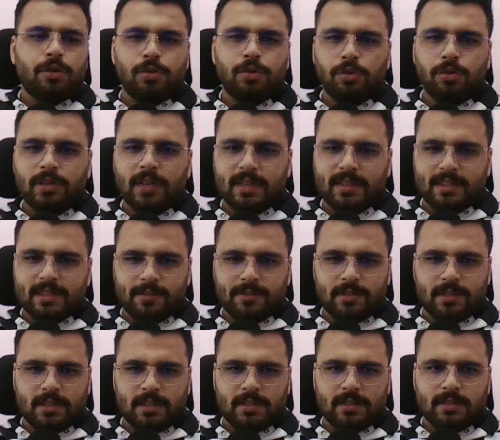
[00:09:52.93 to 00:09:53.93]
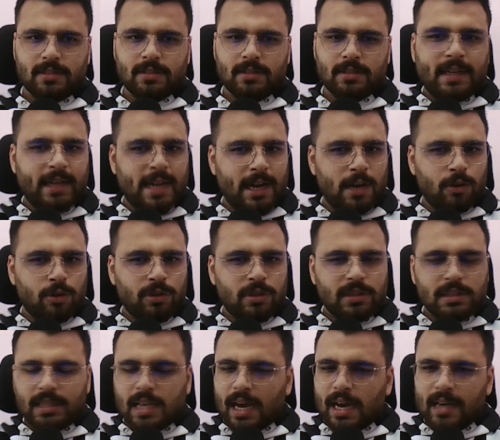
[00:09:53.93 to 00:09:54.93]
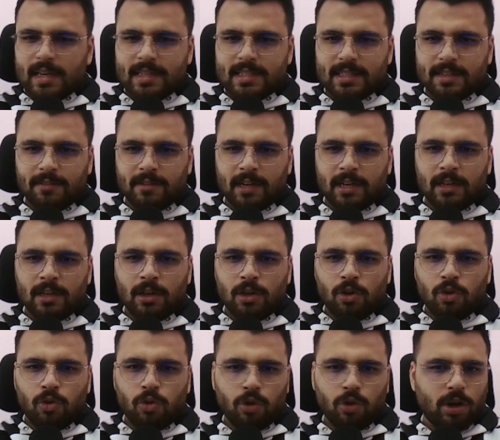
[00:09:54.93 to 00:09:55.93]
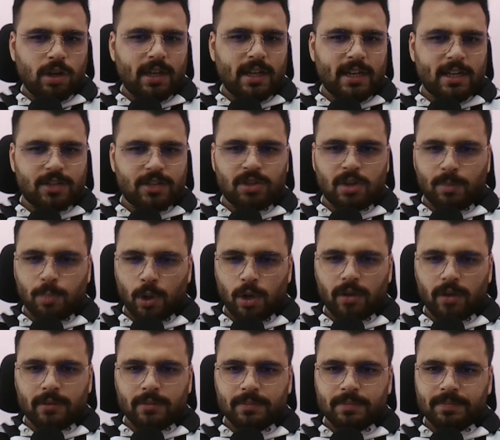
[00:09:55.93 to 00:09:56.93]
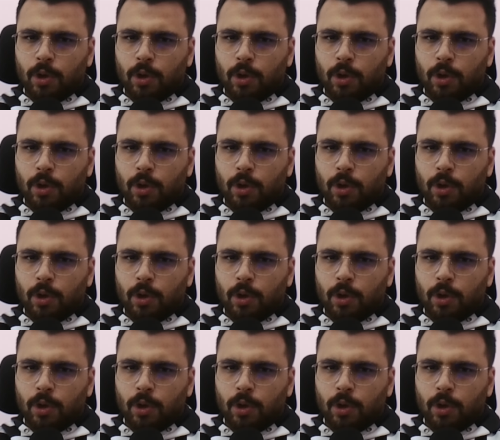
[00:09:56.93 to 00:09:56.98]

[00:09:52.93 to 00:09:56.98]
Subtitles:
rook takes f6. And now Tal is the one who got an extra pawn.